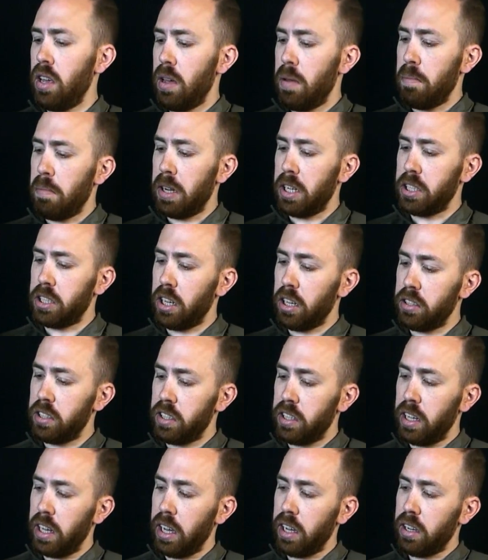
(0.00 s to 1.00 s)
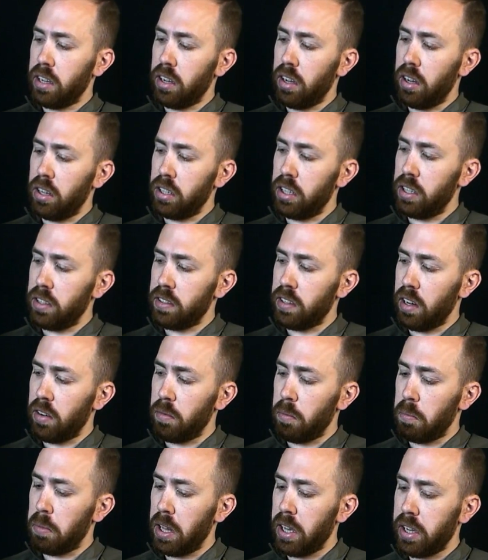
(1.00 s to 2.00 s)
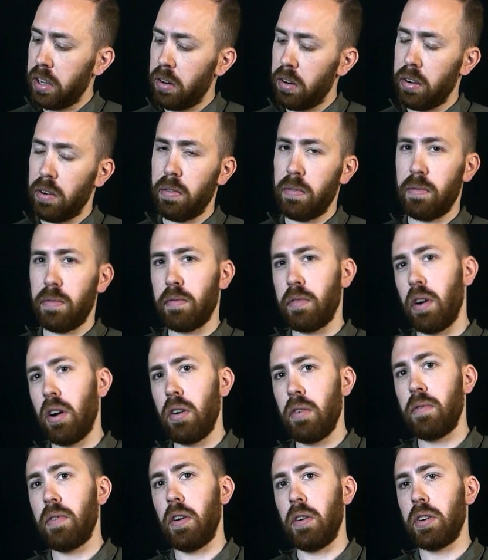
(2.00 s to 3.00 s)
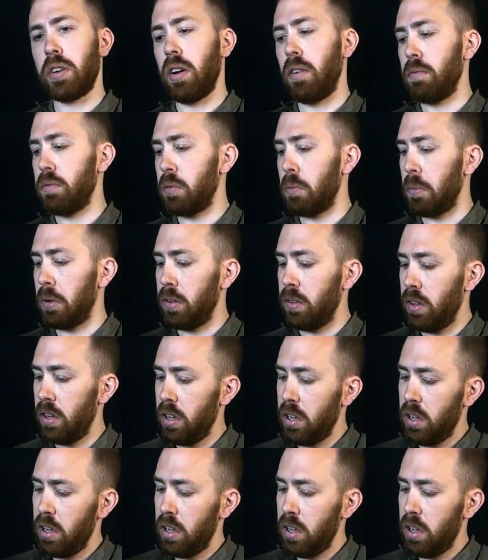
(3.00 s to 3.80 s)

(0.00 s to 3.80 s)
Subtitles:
mesh this thick on the inside of a plate carrier. Very, very comfortable,